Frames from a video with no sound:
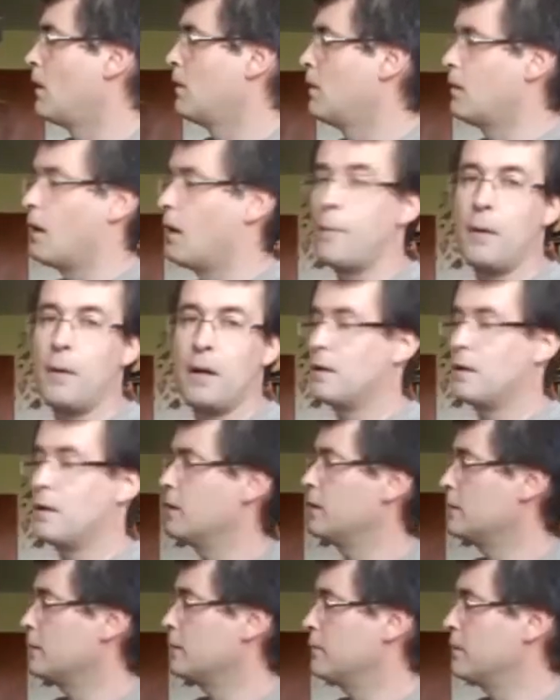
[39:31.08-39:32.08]
I made a
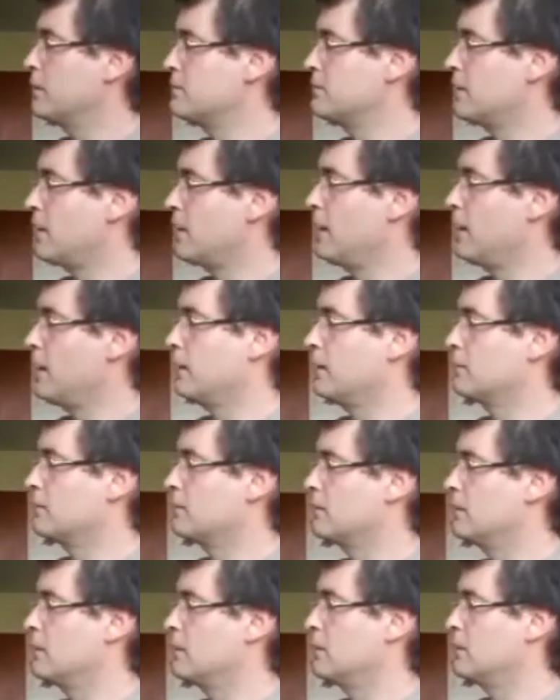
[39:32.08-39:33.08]
little mistake. You
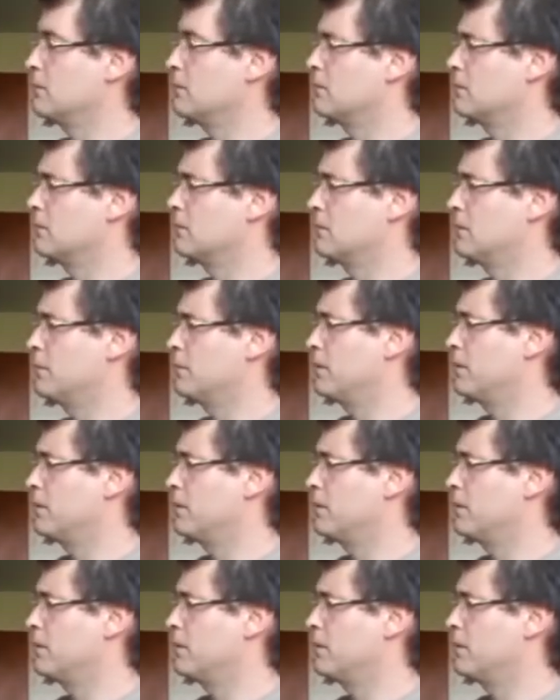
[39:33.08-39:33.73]
see, the bird